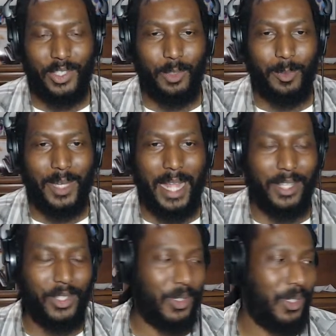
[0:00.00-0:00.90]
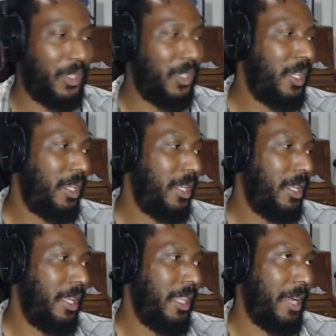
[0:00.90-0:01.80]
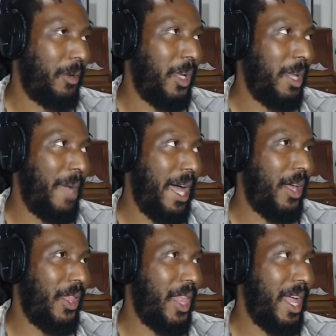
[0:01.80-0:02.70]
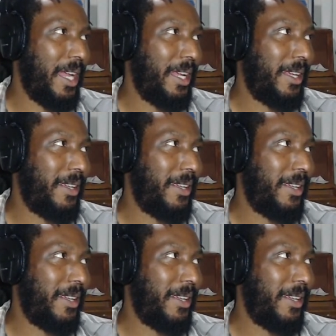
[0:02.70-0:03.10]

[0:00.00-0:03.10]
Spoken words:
supernatural, like, what about, like,